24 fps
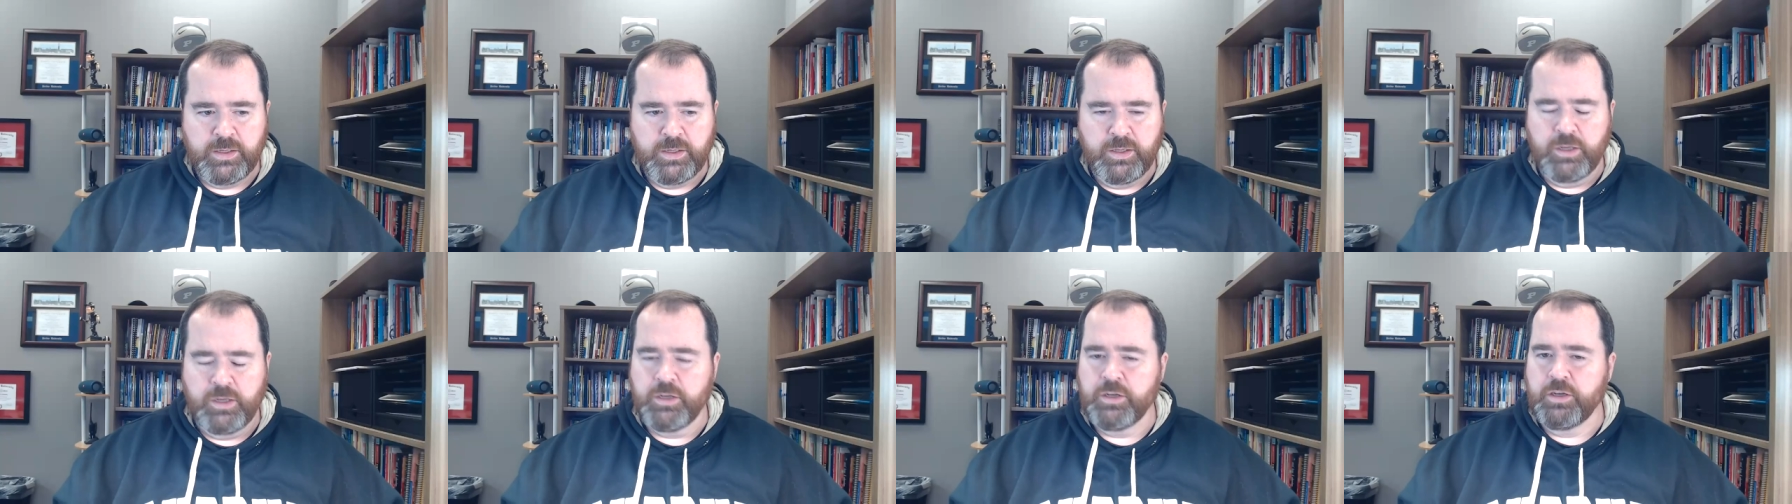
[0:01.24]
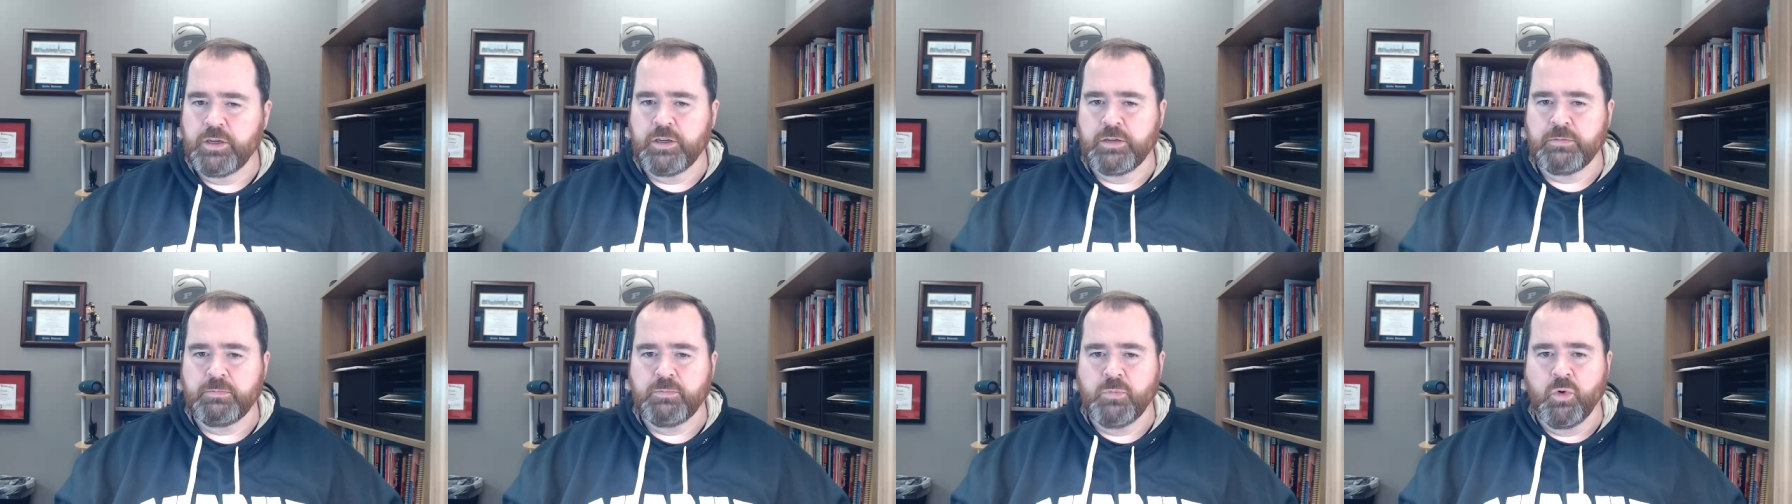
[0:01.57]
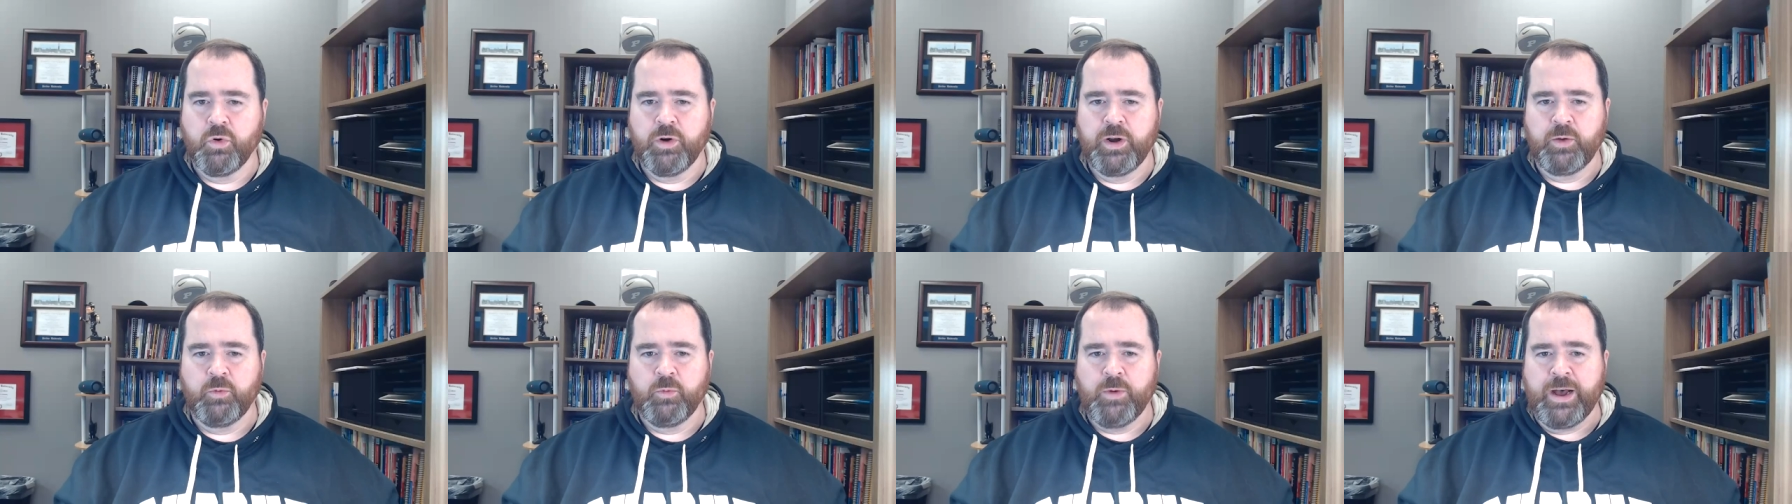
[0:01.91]
Good
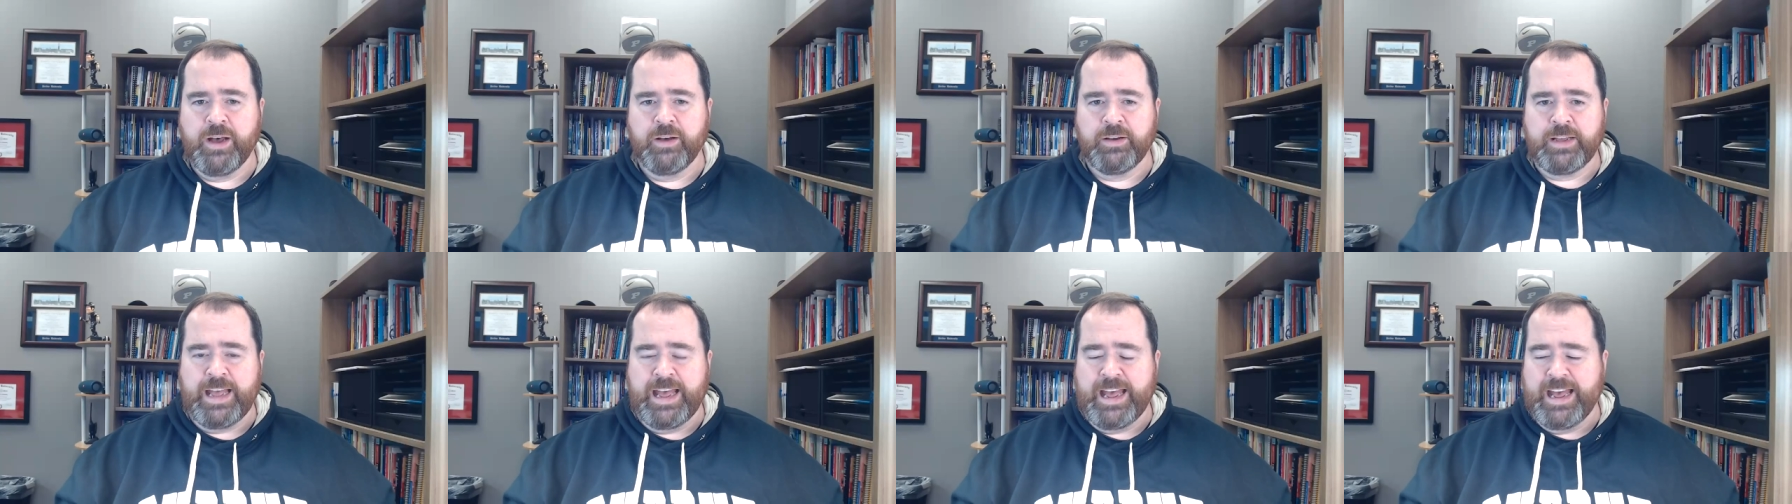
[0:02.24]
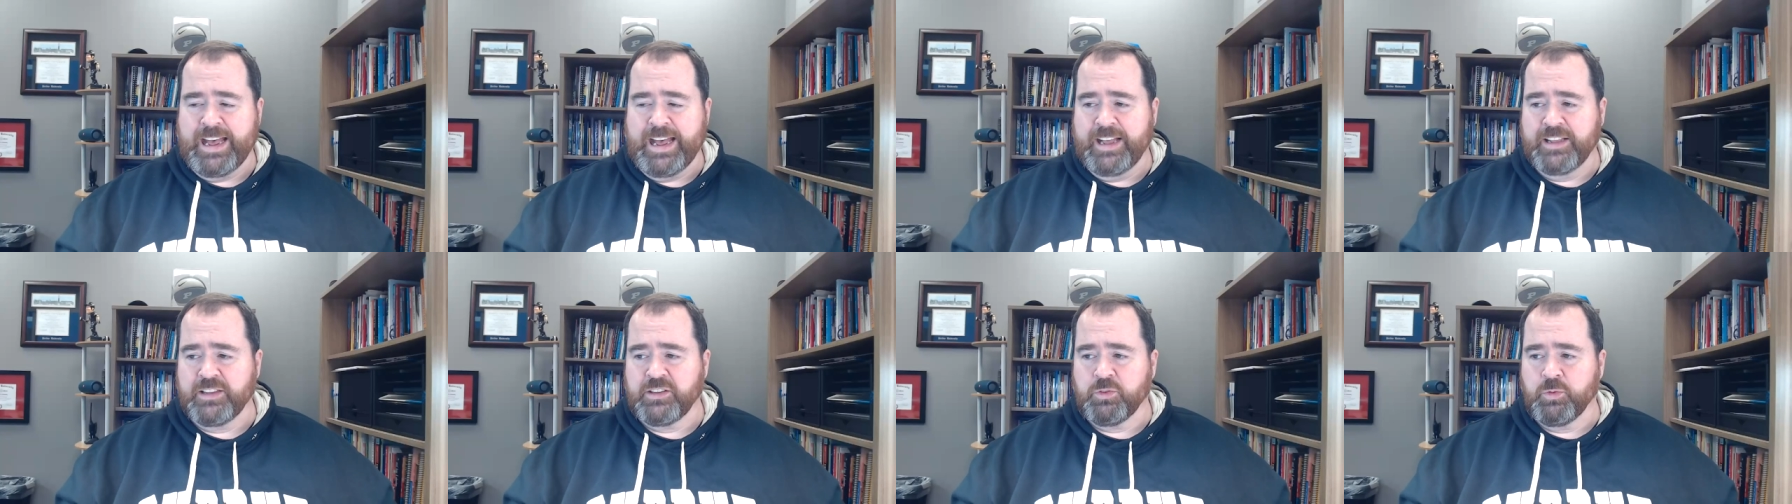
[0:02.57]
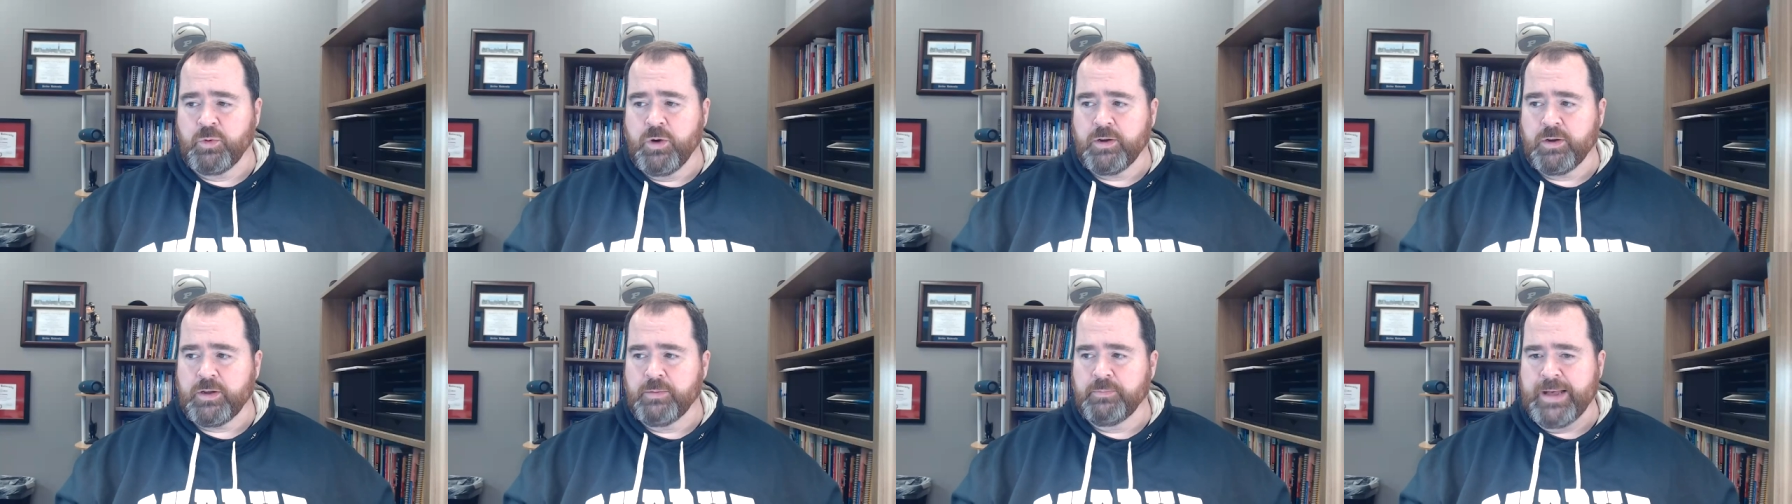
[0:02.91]
morning, Wildcats.
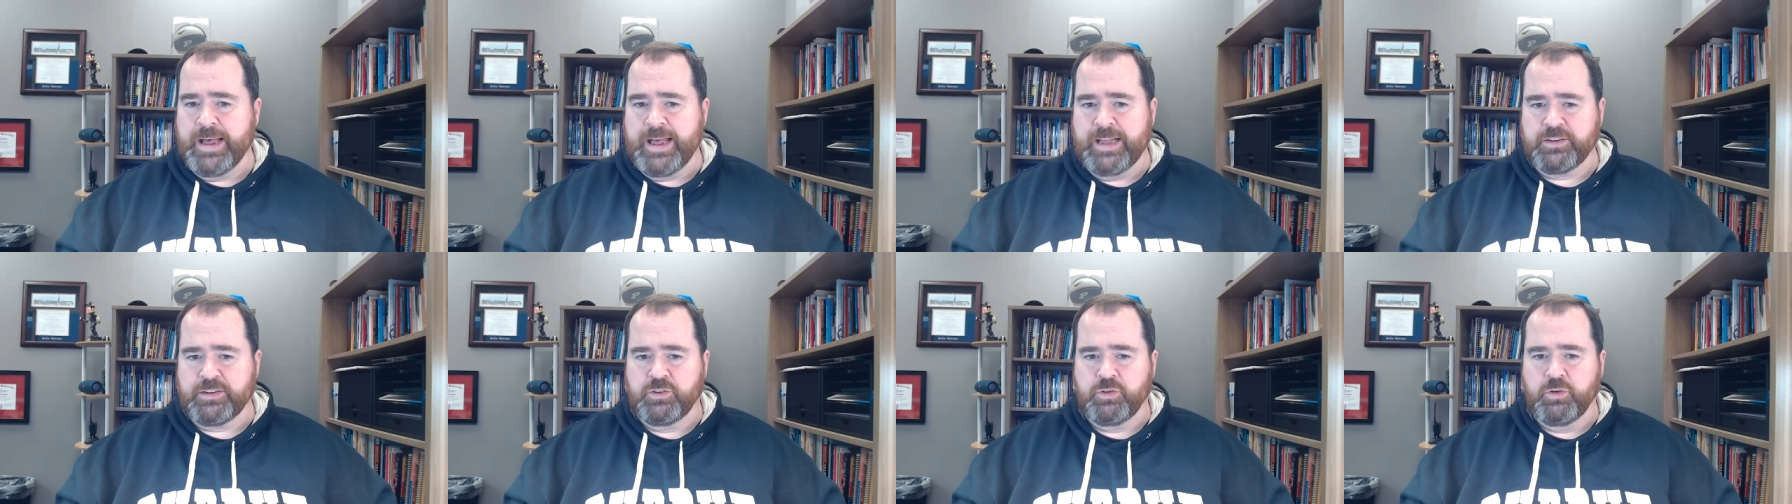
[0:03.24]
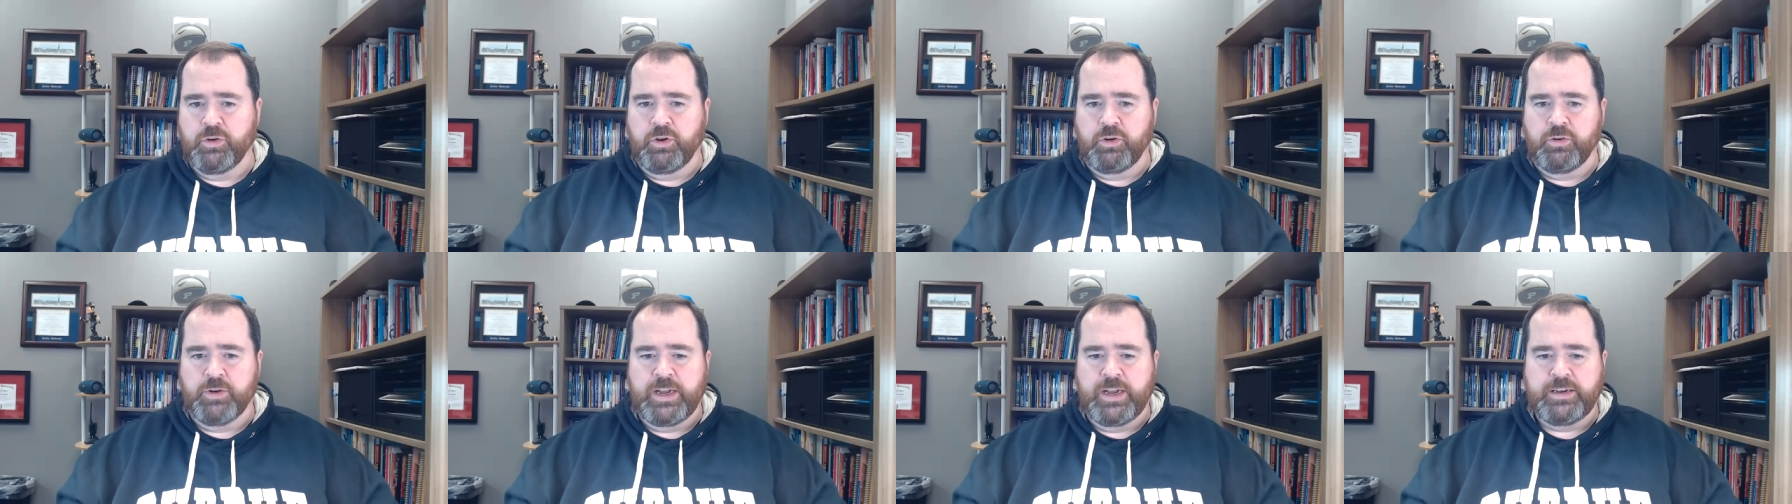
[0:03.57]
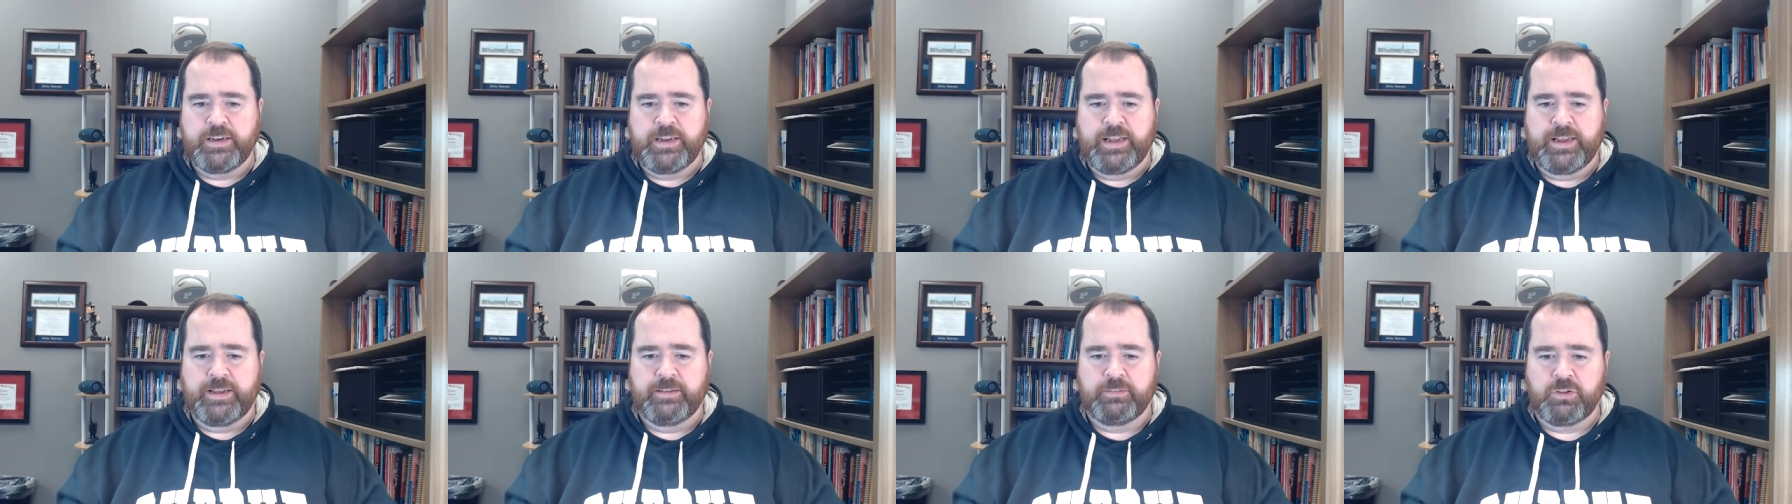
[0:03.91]
Welcome back to a great
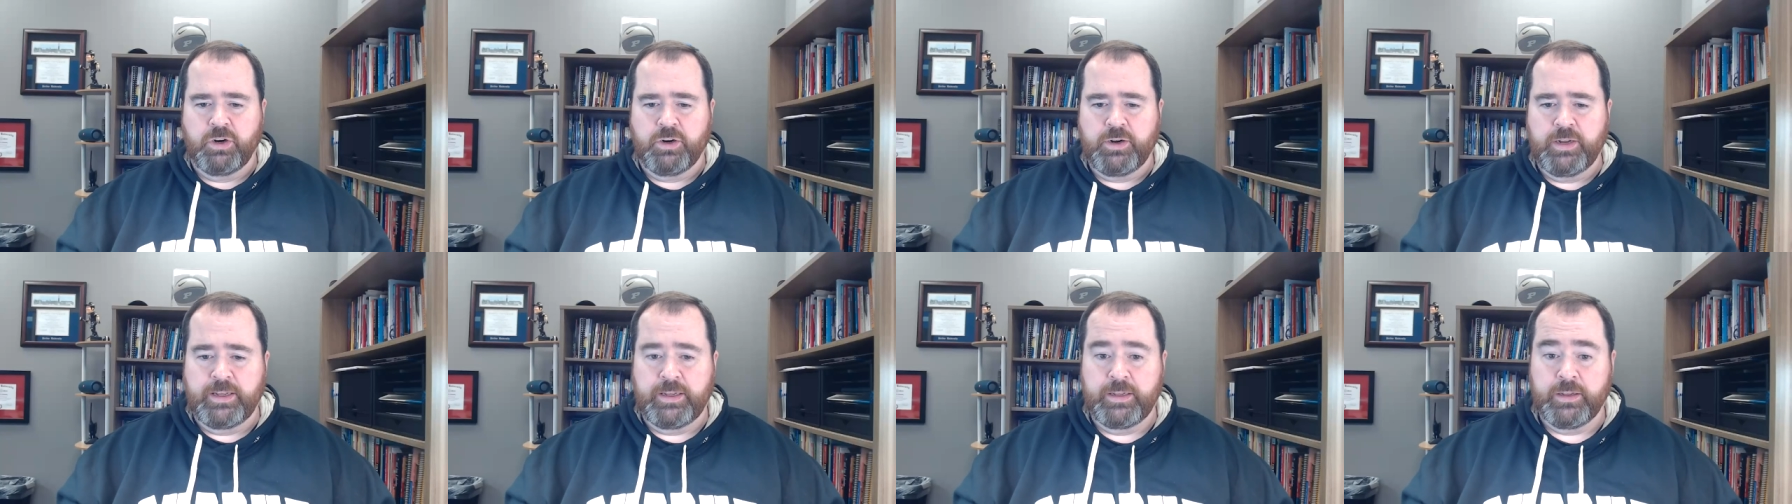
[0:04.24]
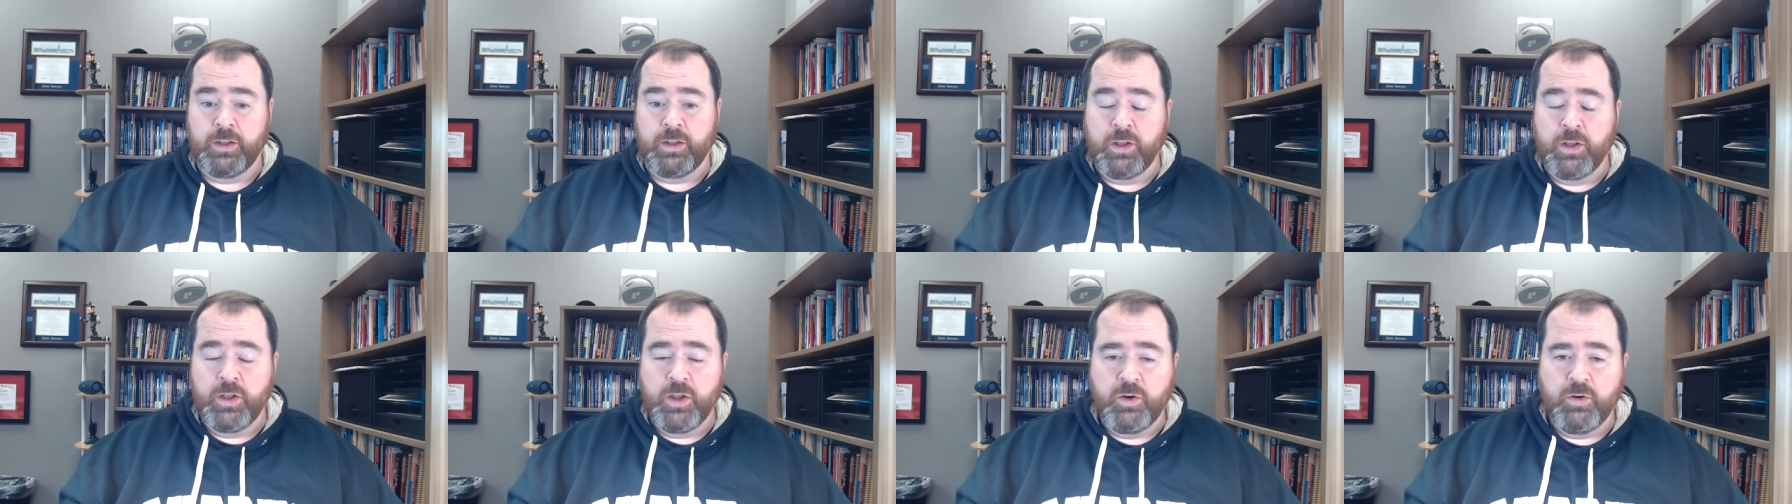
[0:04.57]
day of learning.